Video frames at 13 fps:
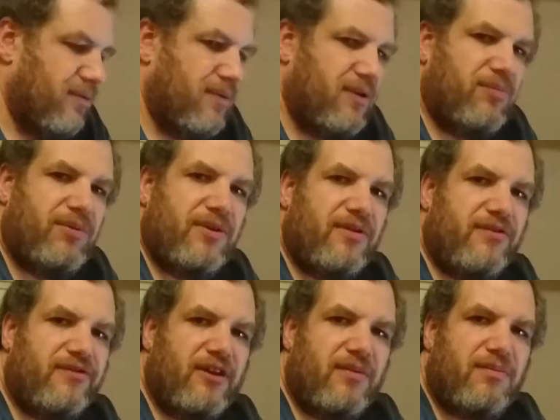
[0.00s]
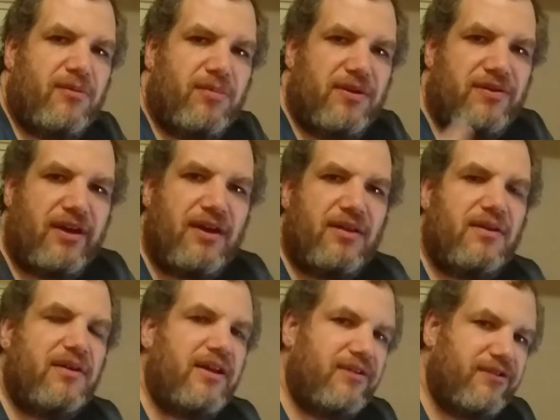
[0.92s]
when I pick this up, it'll be
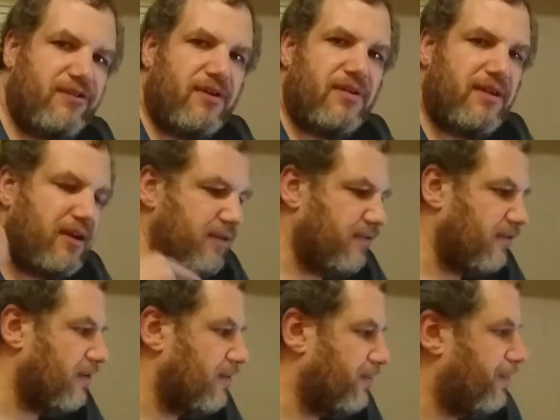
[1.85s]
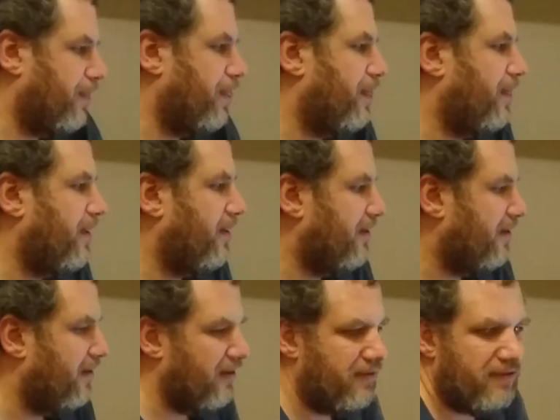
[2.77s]
daylight outside there, so
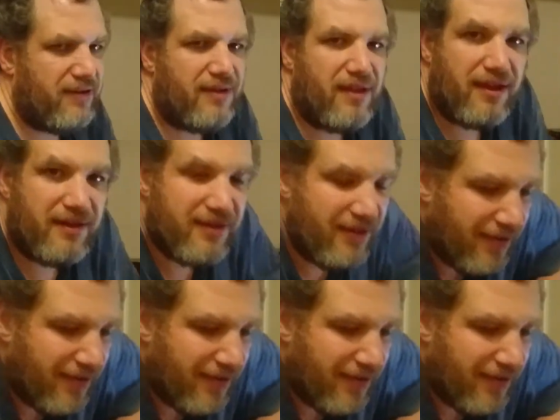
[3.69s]
see you then.